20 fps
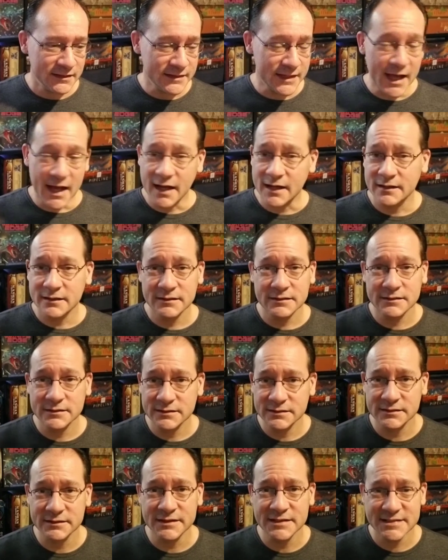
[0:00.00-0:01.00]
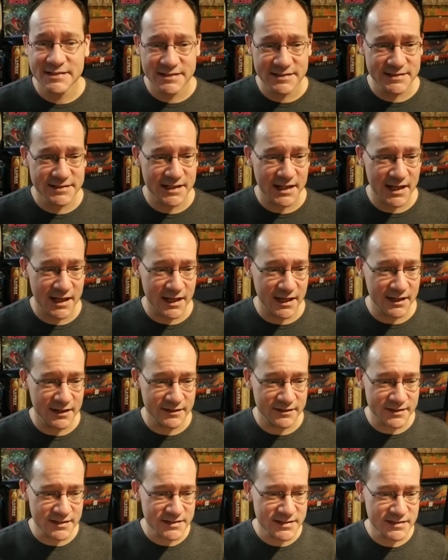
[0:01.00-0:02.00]
Yeah, this is
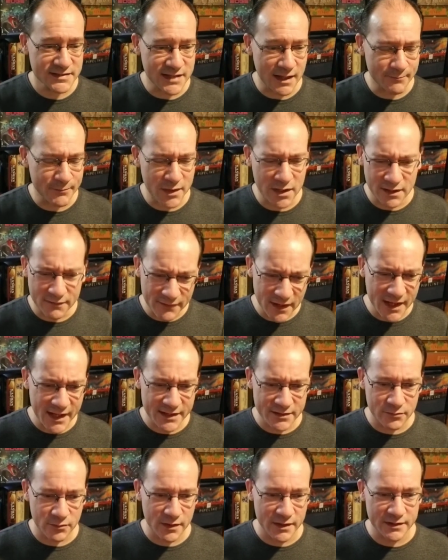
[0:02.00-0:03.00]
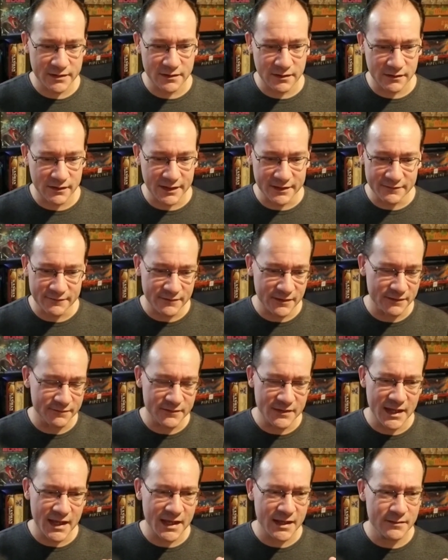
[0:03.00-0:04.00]
up there. And if I had to rank, you know, like
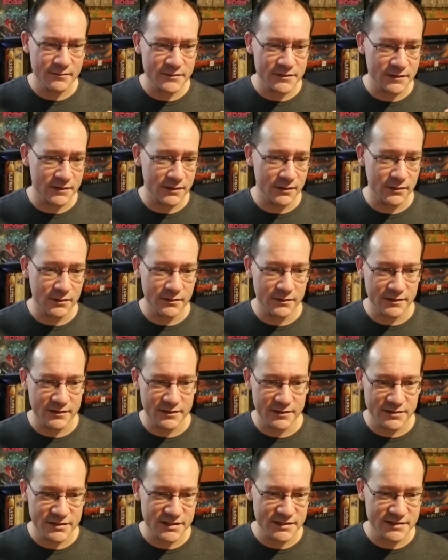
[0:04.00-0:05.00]
if games, you know, that are